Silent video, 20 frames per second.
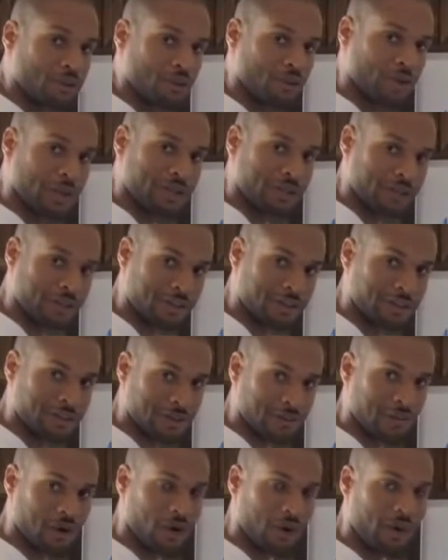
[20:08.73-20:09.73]
grid
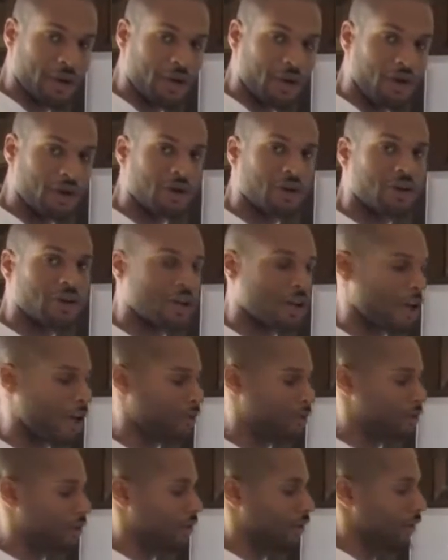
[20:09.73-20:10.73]
system going on it
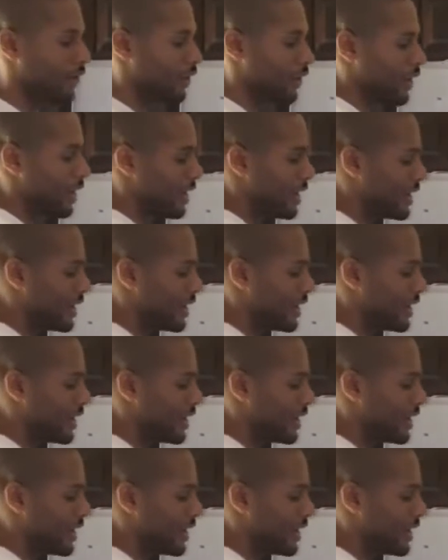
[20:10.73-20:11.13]
also.